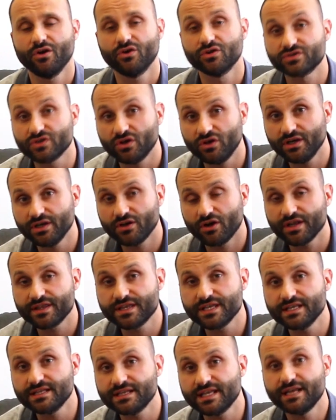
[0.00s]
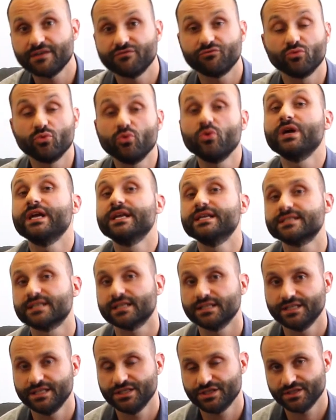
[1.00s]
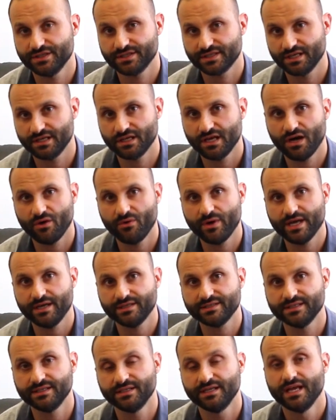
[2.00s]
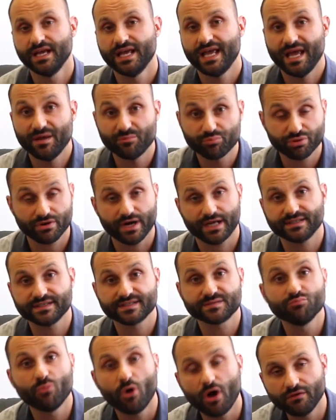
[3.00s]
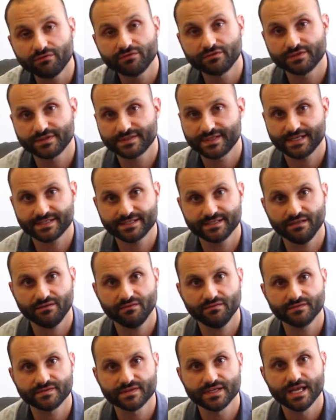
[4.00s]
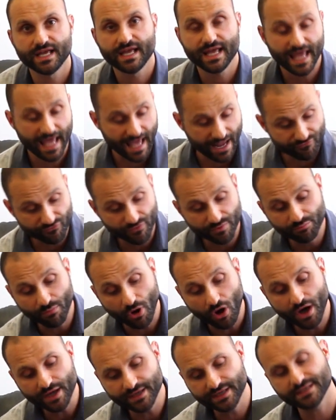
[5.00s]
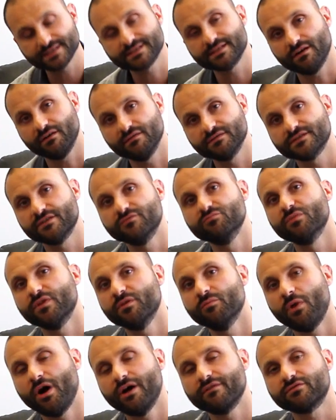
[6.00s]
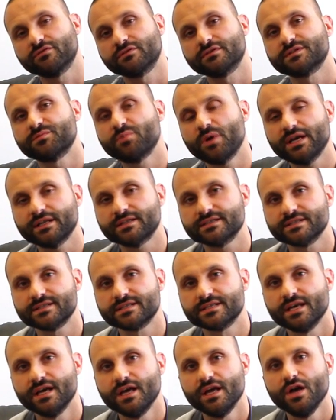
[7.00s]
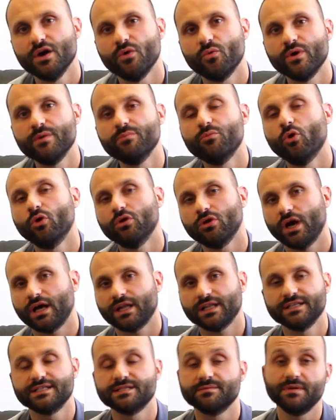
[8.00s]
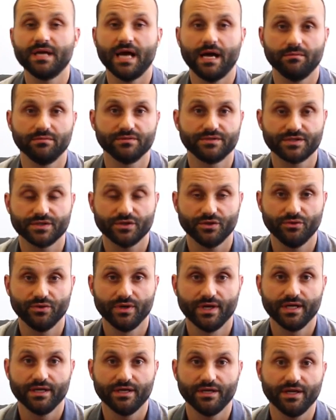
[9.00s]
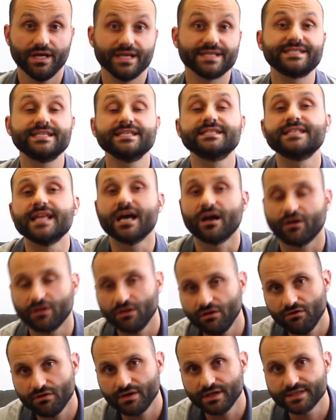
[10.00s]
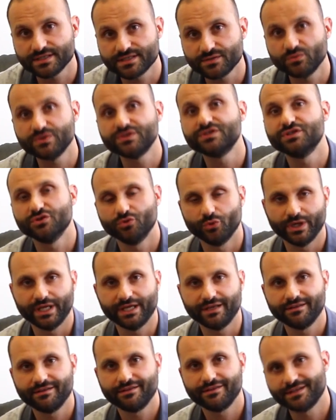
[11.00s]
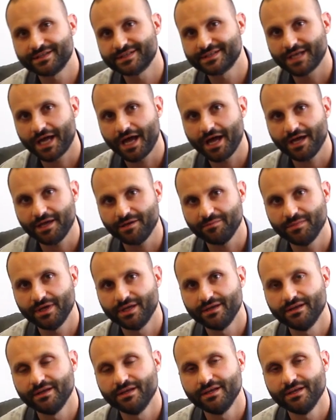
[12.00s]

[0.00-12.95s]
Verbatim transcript: Because I, I think that if we as clinicians can go out and, and practice mindfulness ourselves and remind ourselves of the mindfulness practice, we're more likely to be able to uh, assist our clients with doing the same.